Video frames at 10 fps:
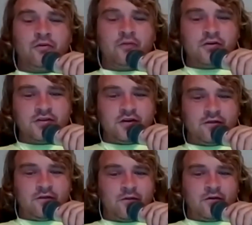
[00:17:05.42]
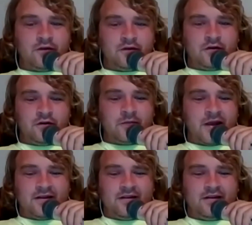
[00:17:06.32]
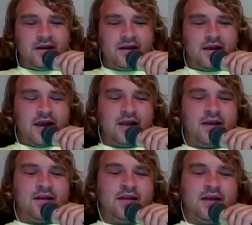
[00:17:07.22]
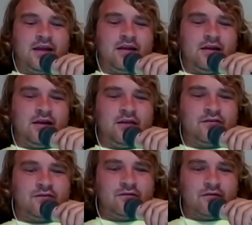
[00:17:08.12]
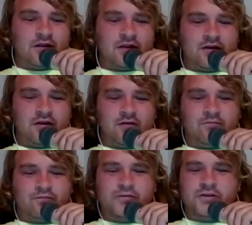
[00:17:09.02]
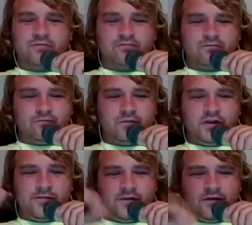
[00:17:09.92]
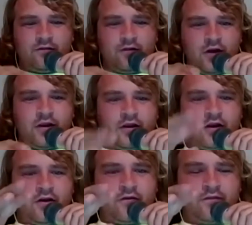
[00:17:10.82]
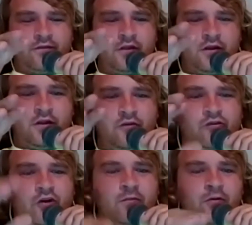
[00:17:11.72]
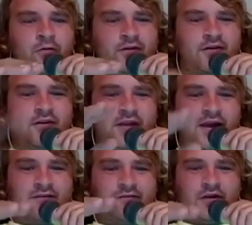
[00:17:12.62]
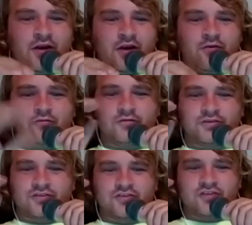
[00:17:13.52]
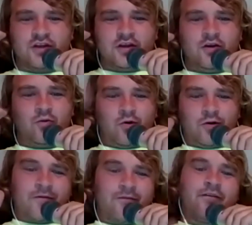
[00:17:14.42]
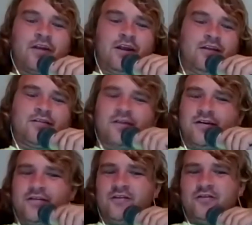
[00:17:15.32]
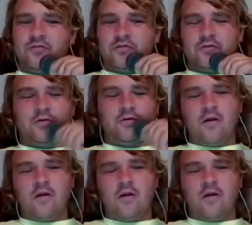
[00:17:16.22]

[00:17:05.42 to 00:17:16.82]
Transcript: version of the 4-cylinder back in the day, and a pretty limited run of turbo ones called the SVO, which is one of my favorite 80s cars. Super cool.